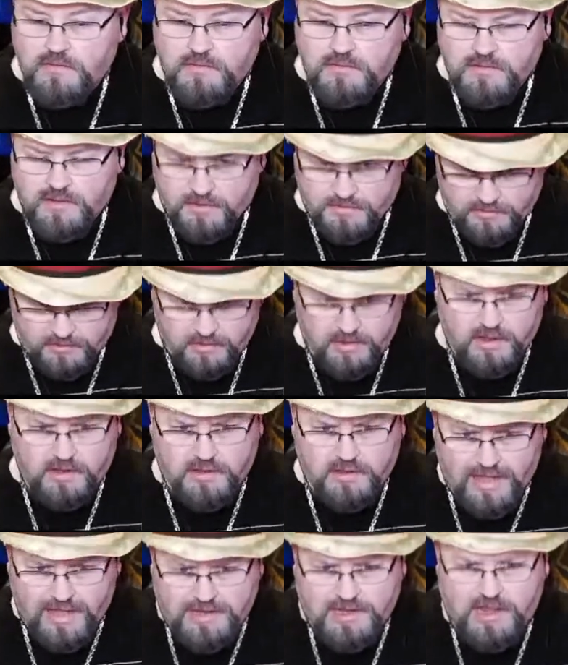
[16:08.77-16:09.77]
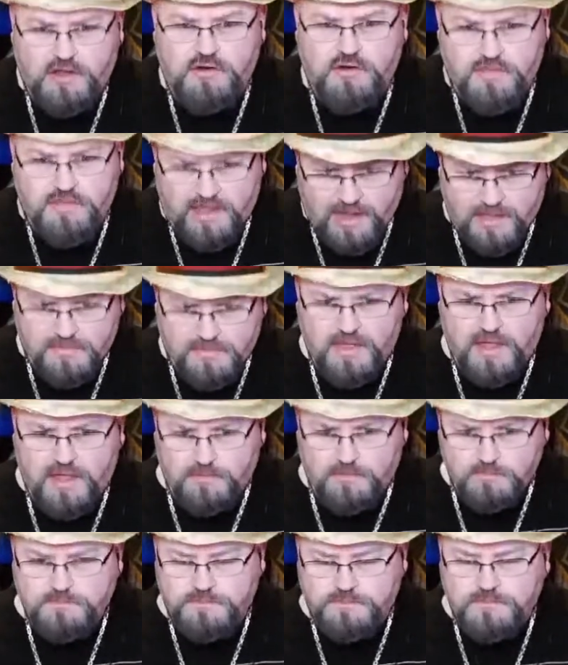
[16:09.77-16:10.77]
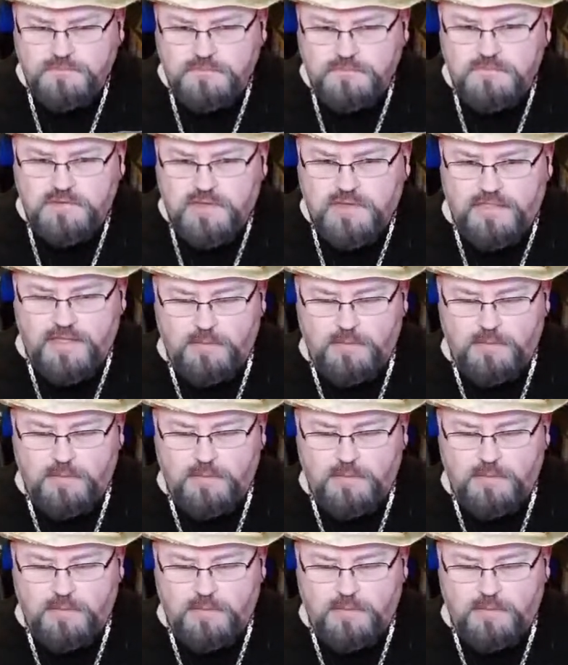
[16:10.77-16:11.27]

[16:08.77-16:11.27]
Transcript: Yeah, Gladiator. They had that. Yeah,